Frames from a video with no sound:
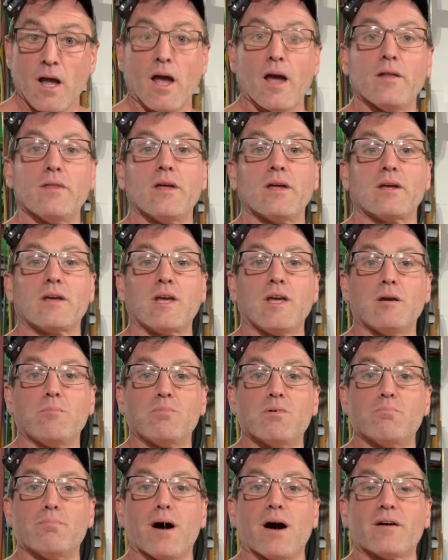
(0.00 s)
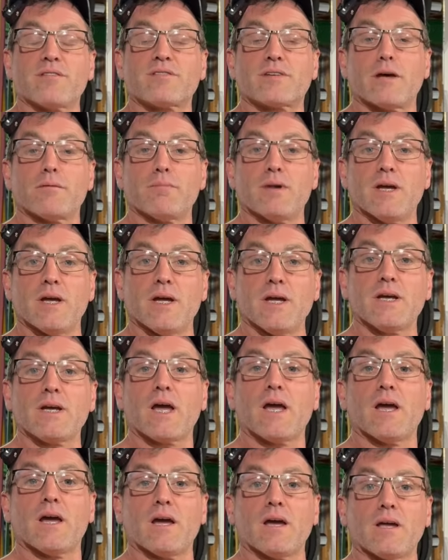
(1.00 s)
and then keep your bicep
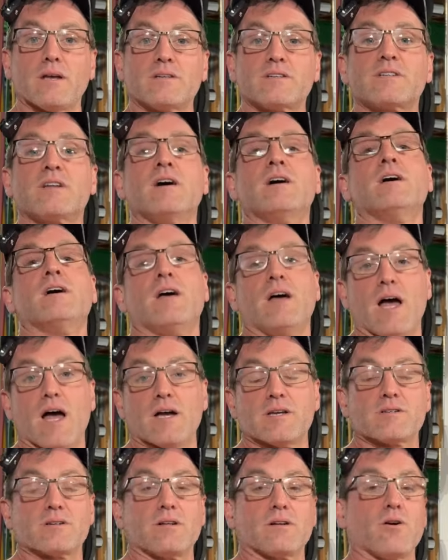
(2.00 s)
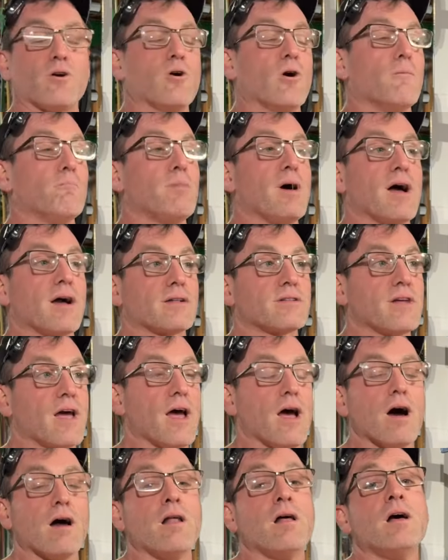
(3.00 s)
engaged as you're going back
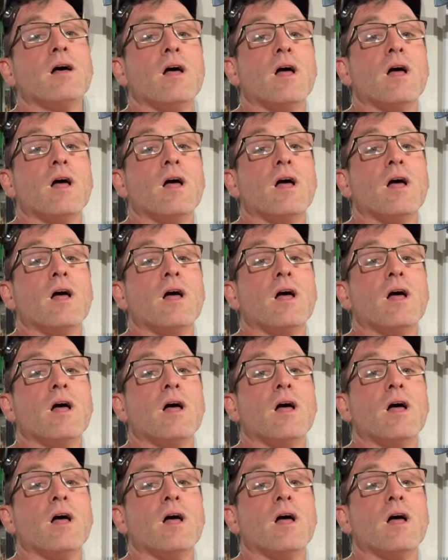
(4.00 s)
down.